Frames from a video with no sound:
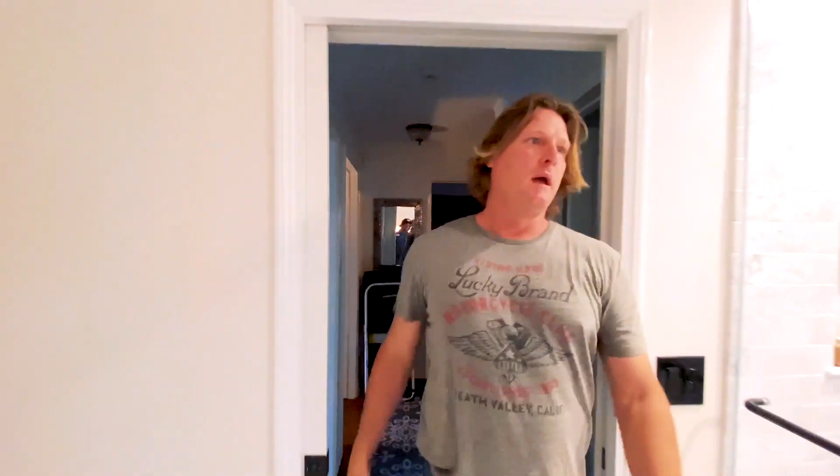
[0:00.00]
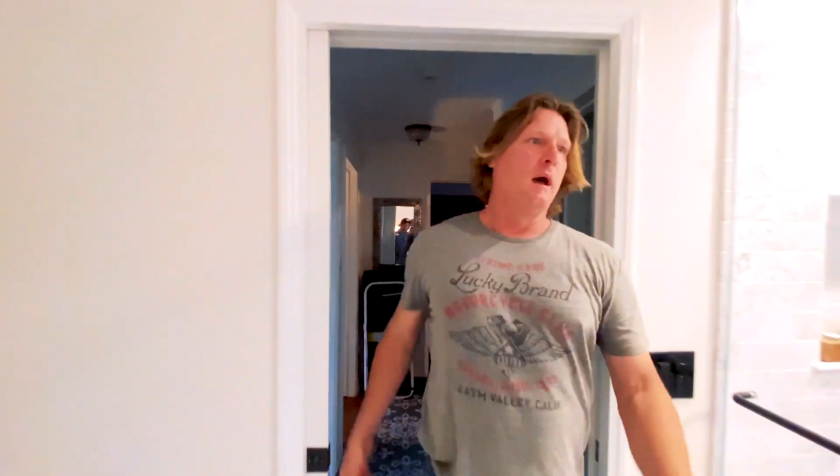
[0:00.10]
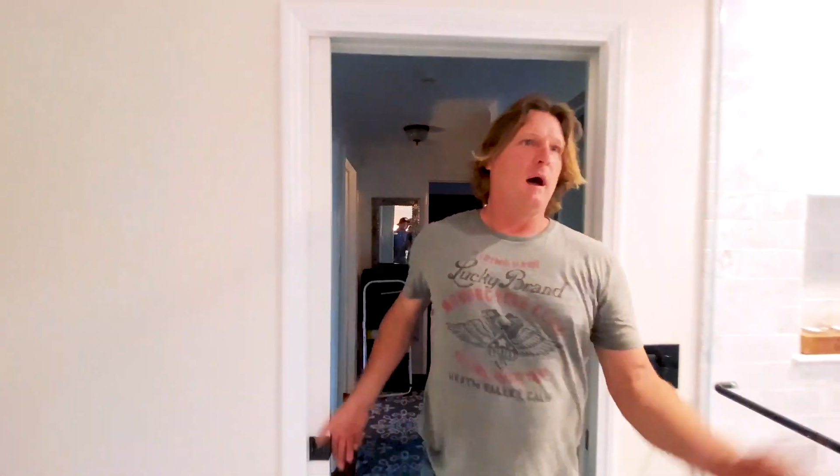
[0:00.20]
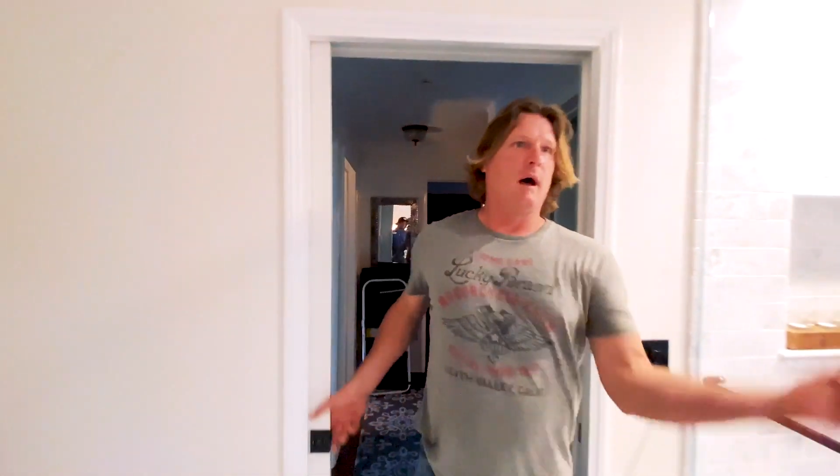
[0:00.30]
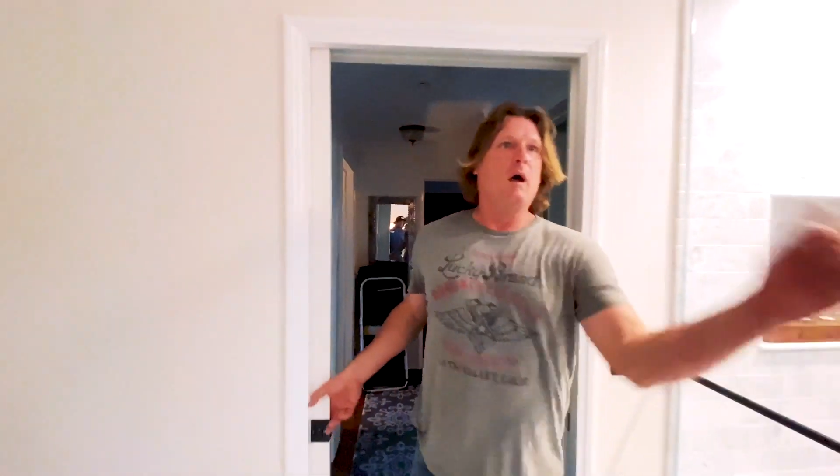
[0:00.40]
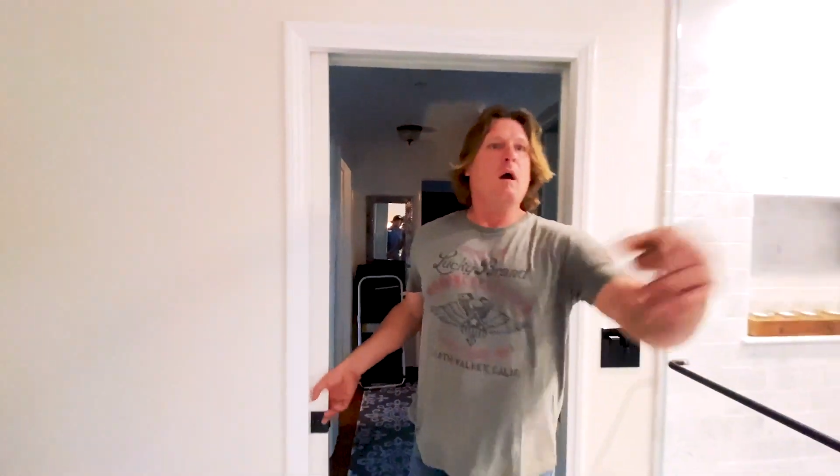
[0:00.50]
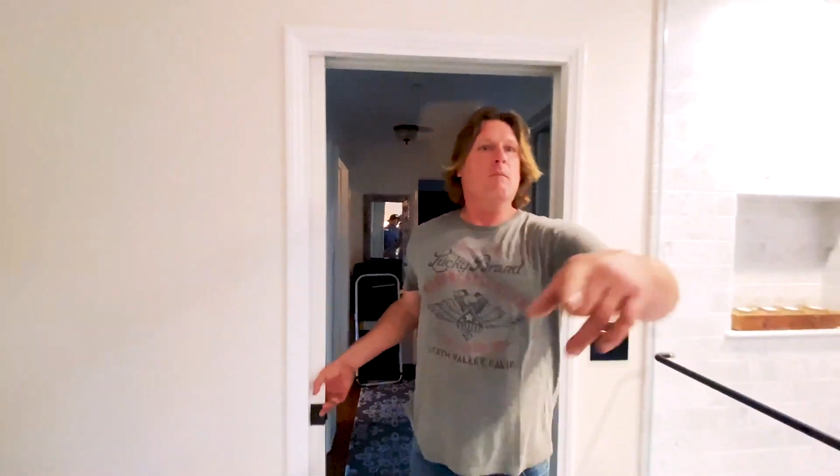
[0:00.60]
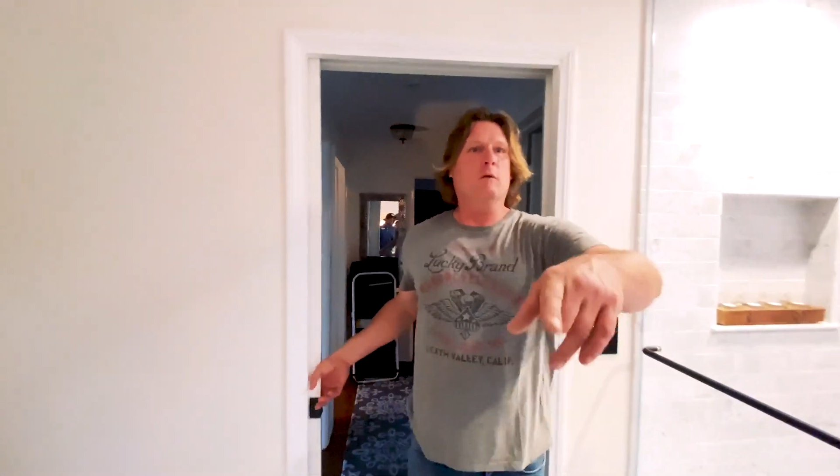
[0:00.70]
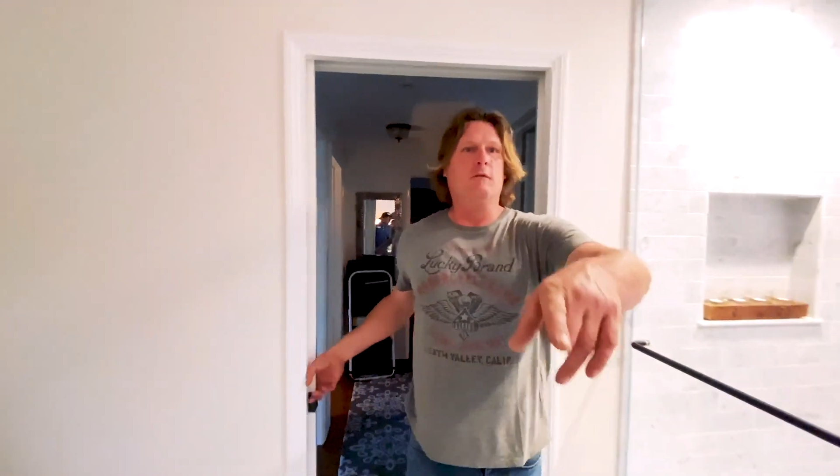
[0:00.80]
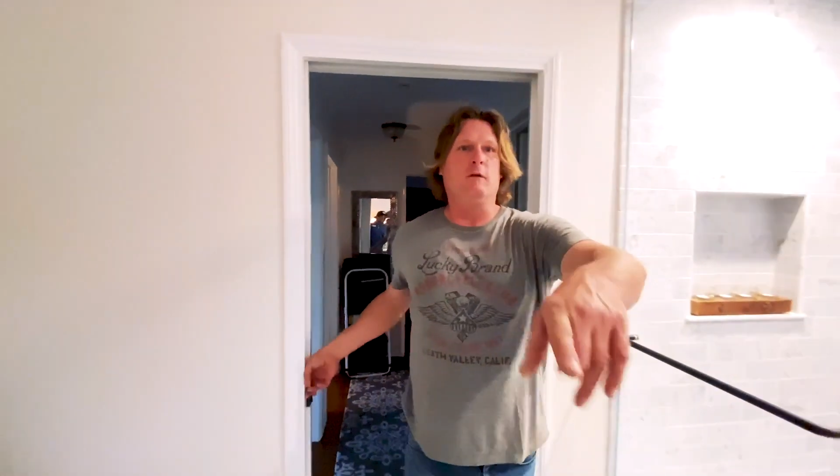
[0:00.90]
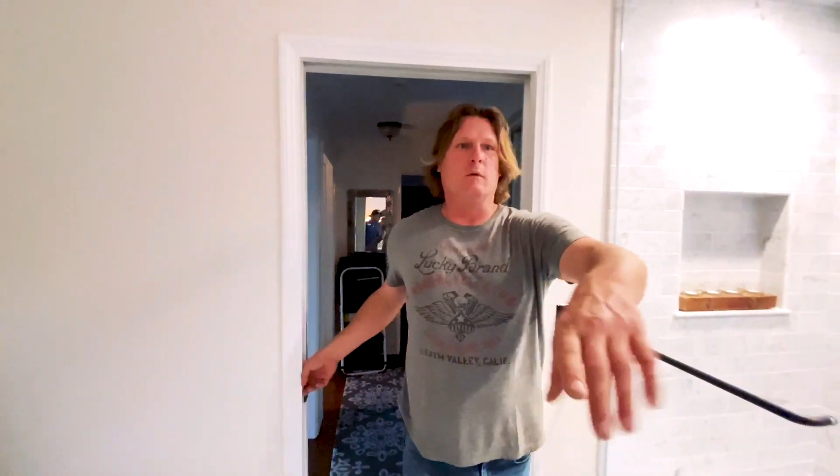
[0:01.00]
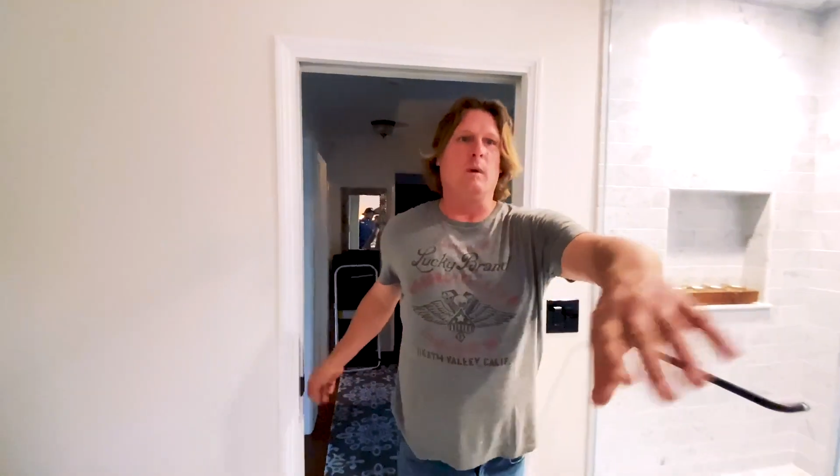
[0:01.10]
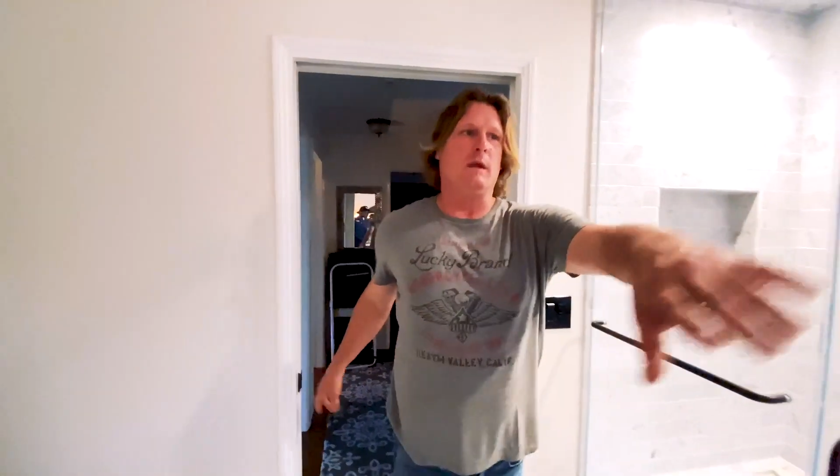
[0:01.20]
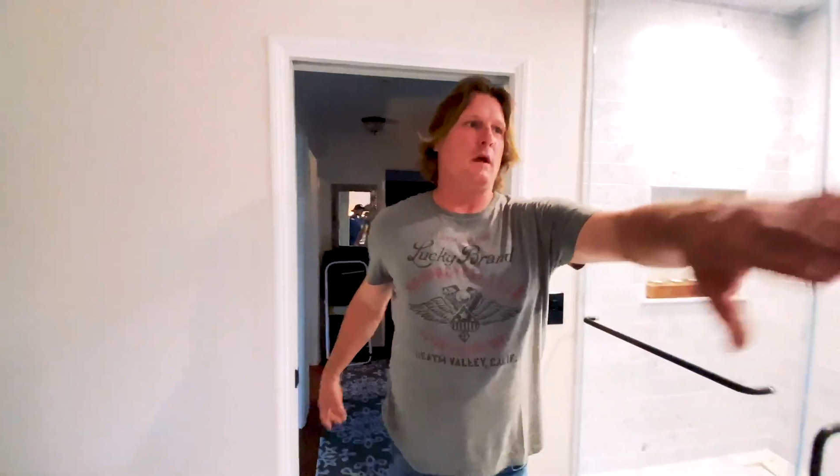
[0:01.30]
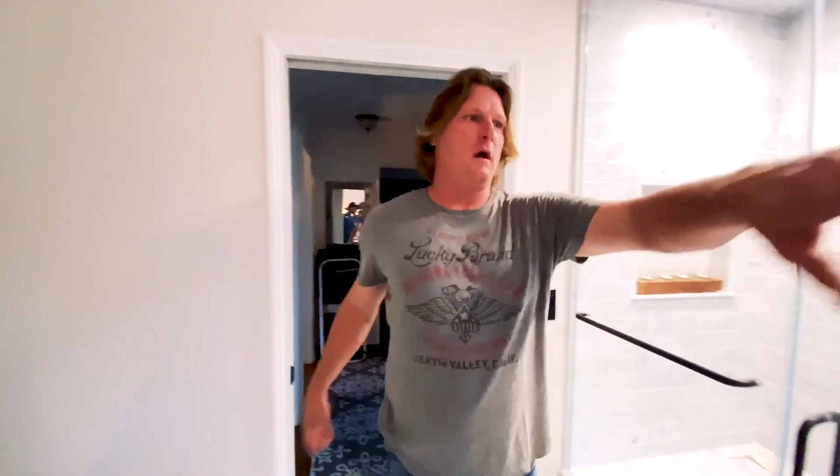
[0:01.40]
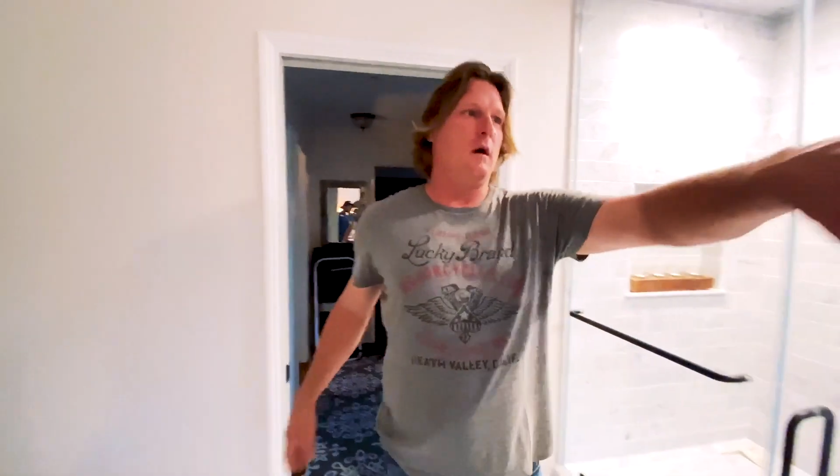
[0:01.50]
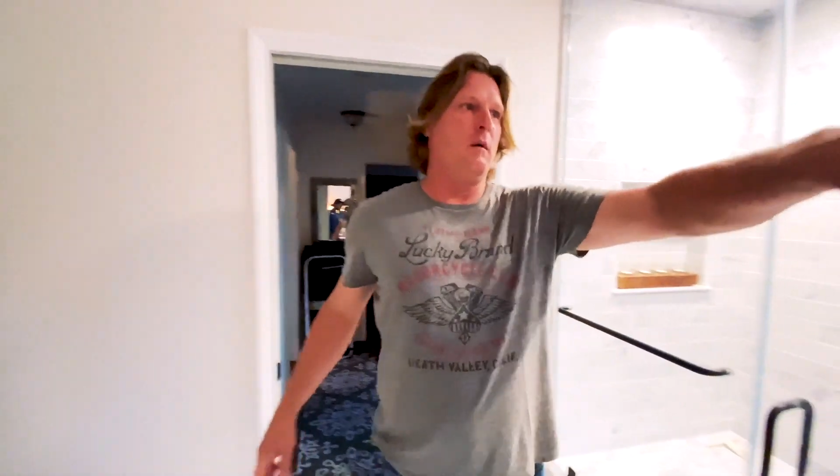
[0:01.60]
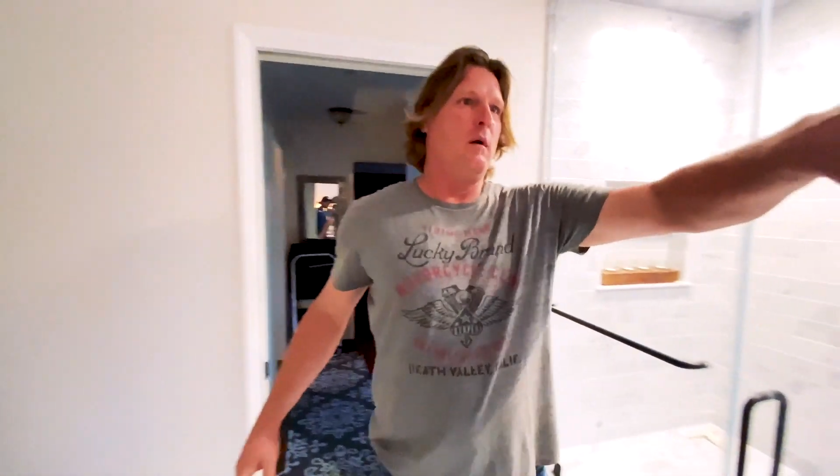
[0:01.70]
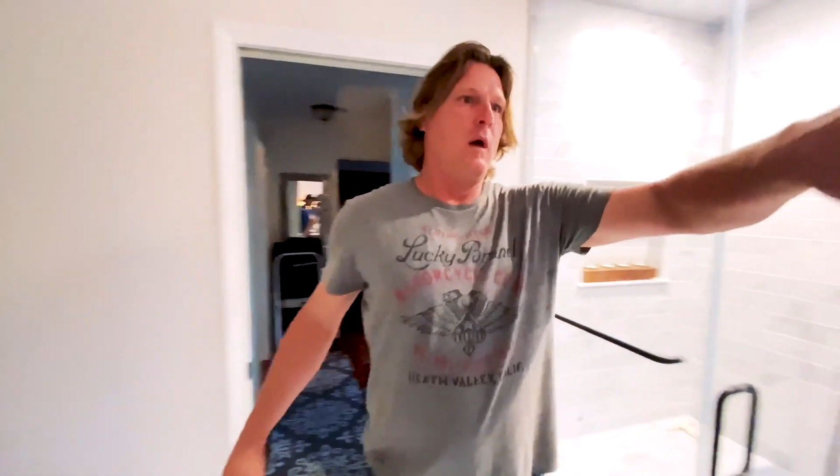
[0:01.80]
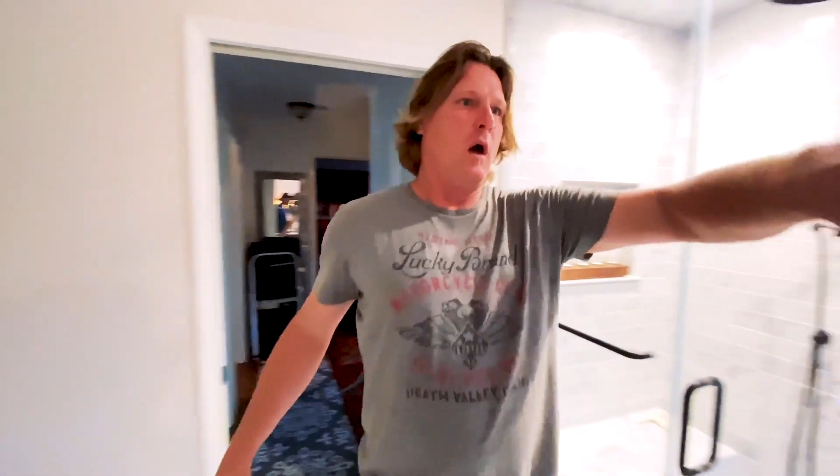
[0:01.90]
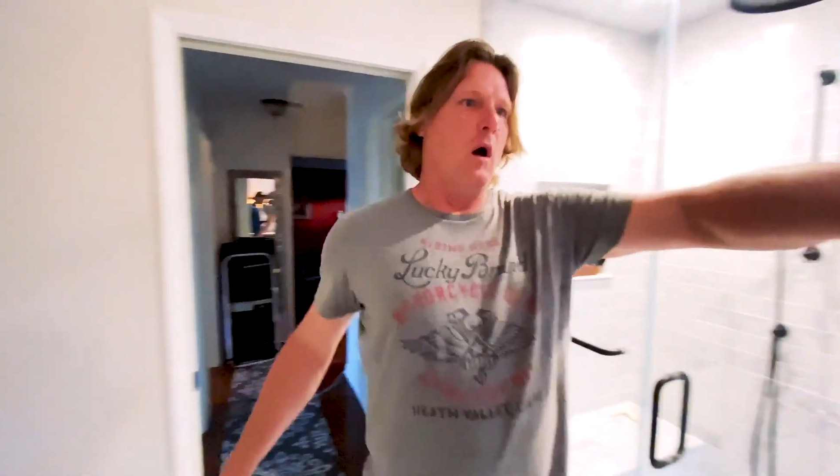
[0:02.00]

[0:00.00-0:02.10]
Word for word: Uh, moving the window